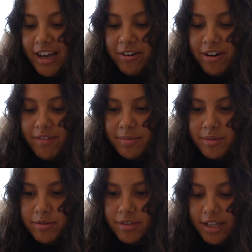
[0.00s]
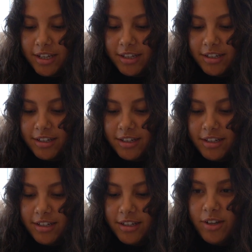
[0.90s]
I don't know if I'm supposed to like,
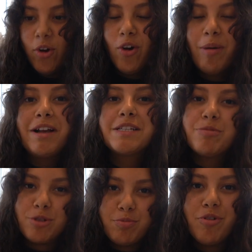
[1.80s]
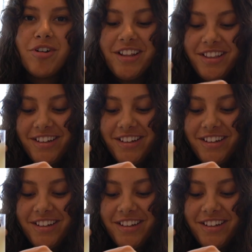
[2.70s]
oh, I'm actually supposed to pour it in.